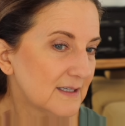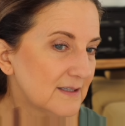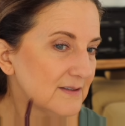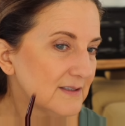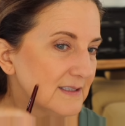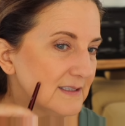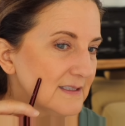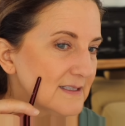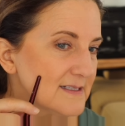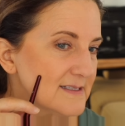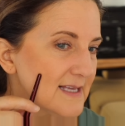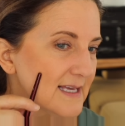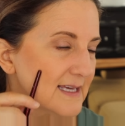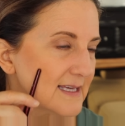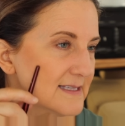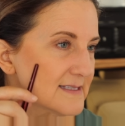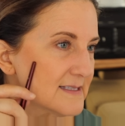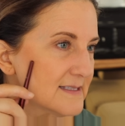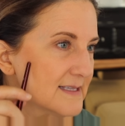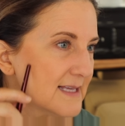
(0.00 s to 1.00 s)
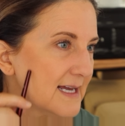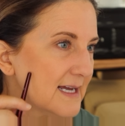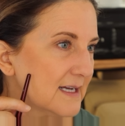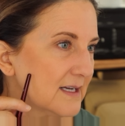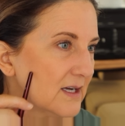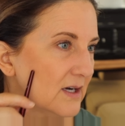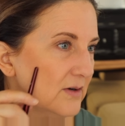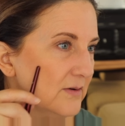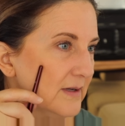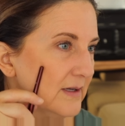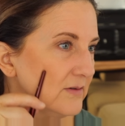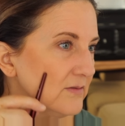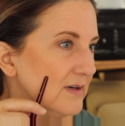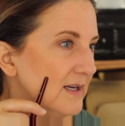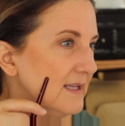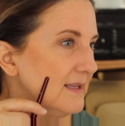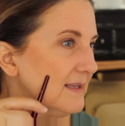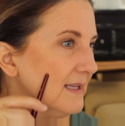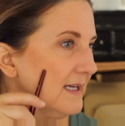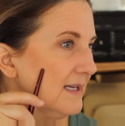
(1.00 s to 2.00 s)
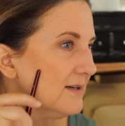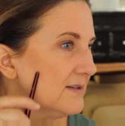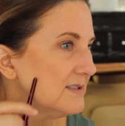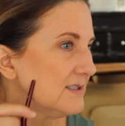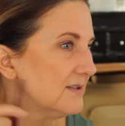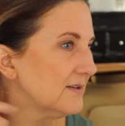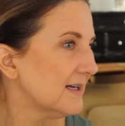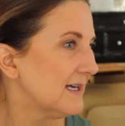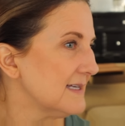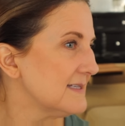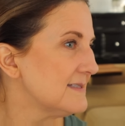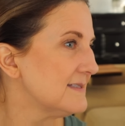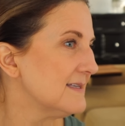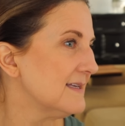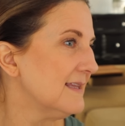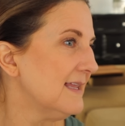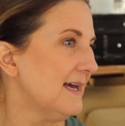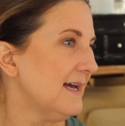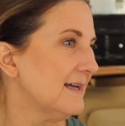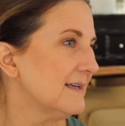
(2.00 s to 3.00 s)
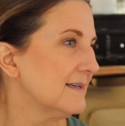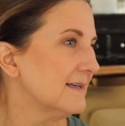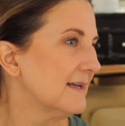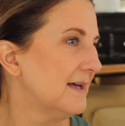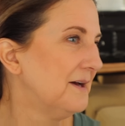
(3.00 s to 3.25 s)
Oh, it looks like it's not going right there. Do you guys see that?